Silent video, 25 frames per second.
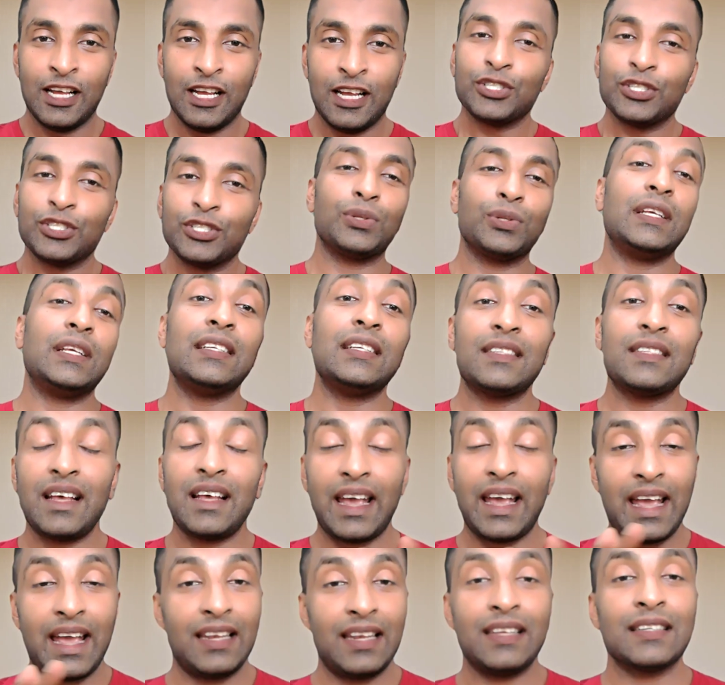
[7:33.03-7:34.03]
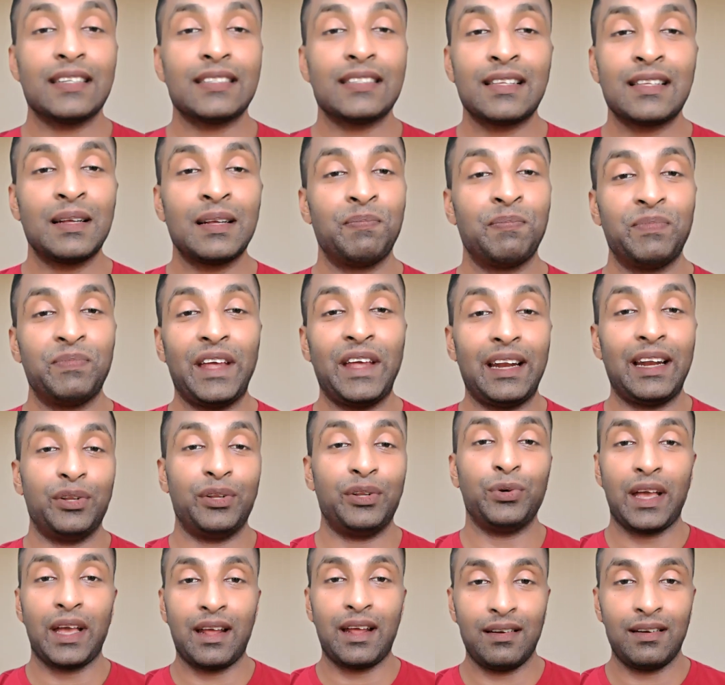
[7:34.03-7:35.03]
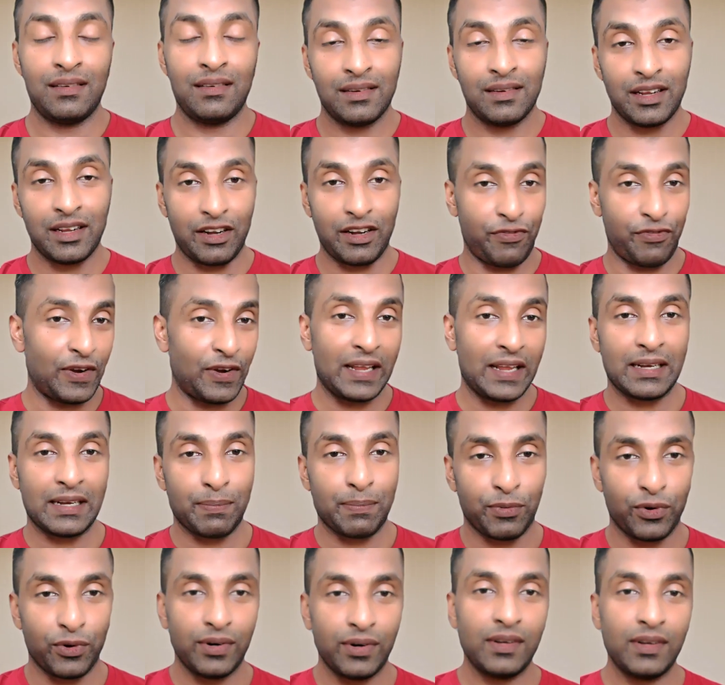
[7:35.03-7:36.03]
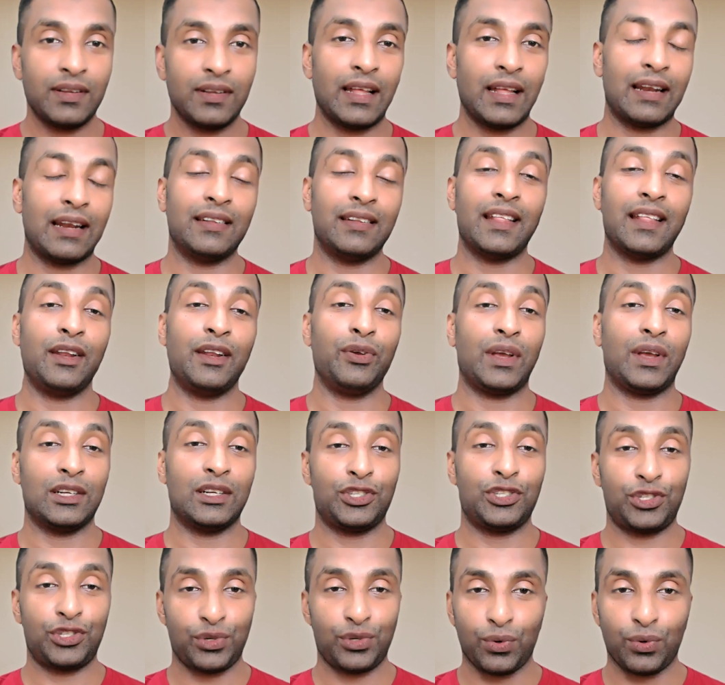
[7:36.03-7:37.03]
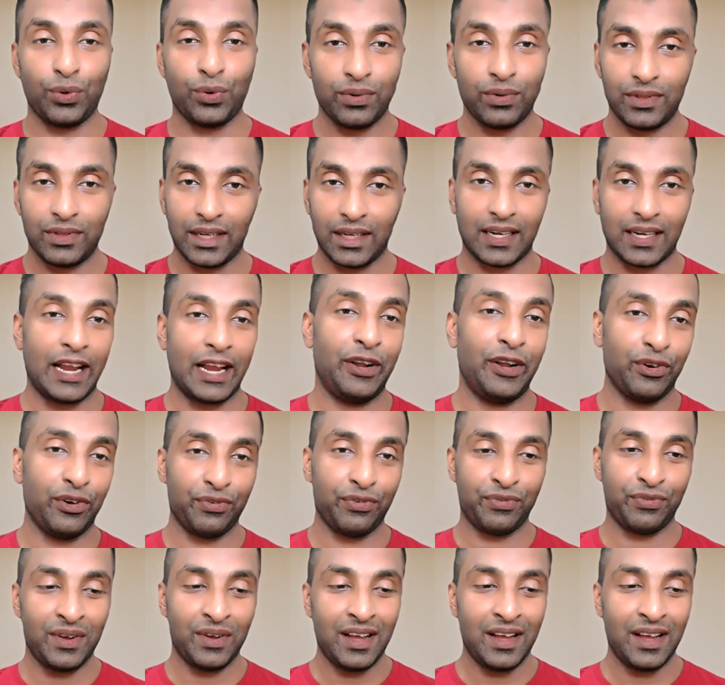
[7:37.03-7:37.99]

So these are the areas that you can reflect upon, and then you can show the kind of